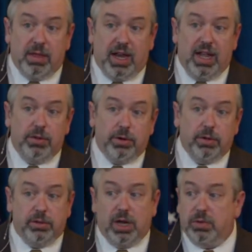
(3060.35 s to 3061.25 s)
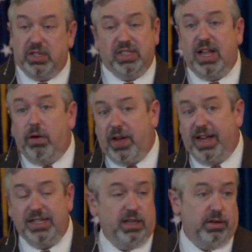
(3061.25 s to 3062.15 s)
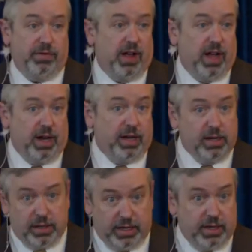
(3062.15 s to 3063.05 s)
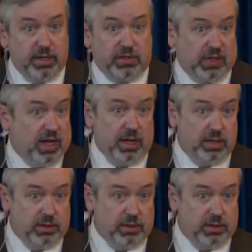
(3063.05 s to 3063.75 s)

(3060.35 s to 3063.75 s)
that either don't self-identifiedly sing